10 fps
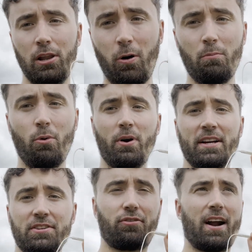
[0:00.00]
lot more
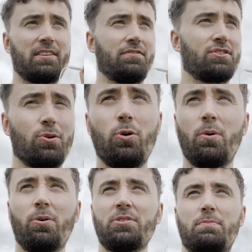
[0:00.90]
interactive
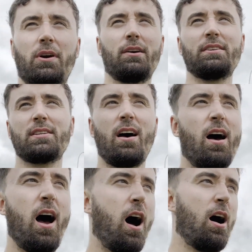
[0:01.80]
scoreboards, because
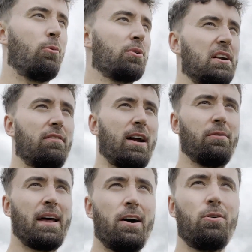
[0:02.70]
I'm walking
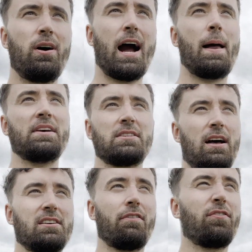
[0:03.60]
around now and there's
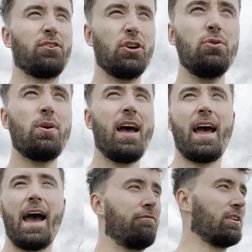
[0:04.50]
a few
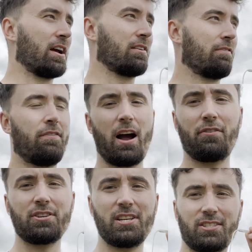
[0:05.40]
every like
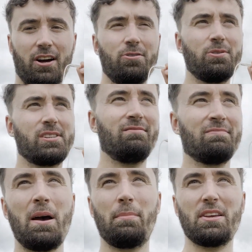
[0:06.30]
5 or 6 holes,
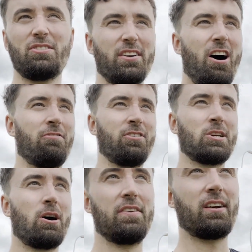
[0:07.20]
but it's not enough.
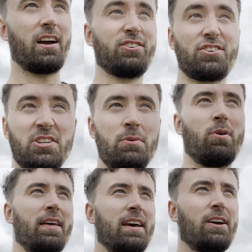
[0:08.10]
So I think I can just see
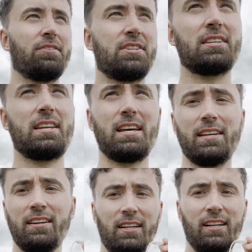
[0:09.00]
one here on 16,